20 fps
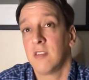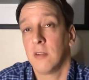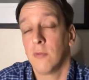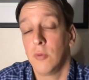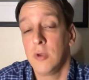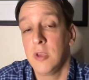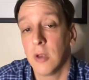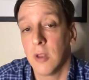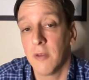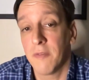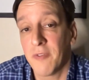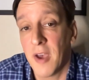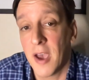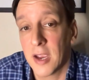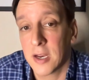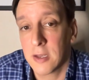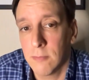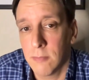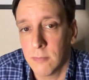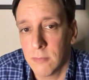real
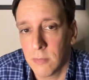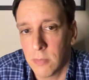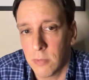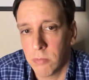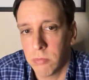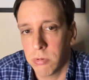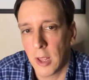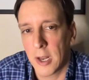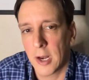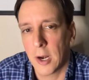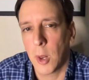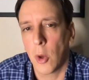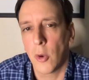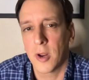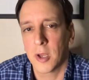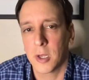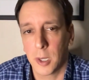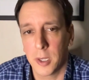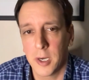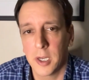effect, let
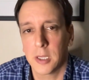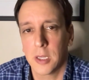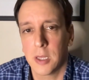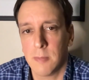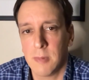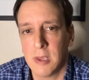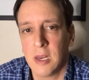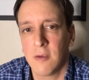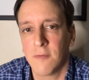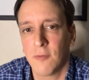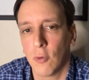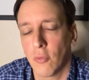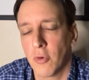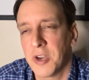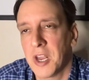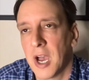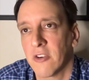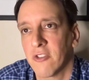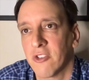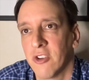alone a clinically meaningful
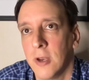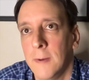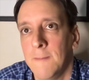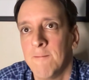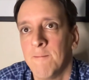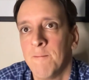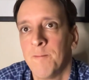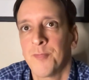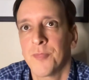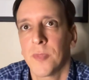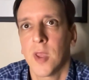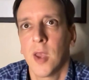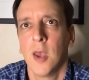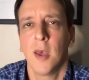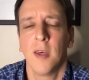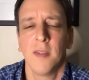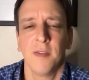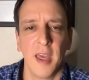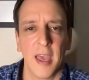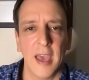reduction.
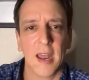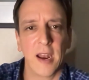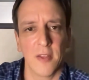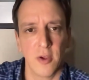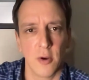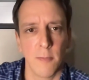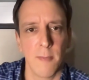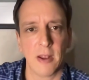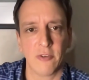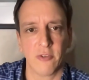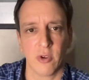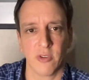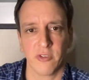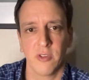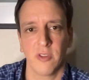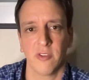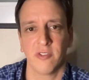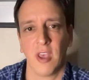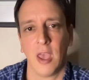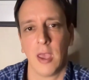They had other metrics
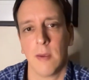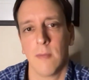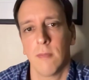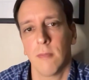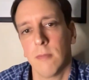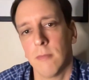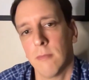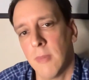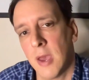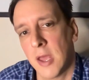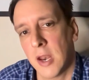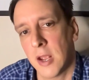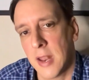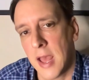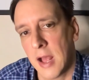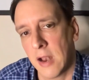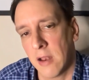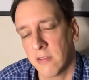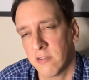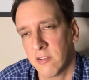in the same
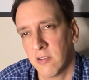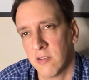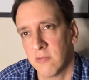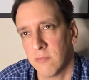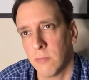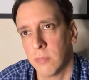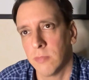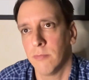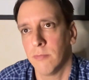meta-analysis.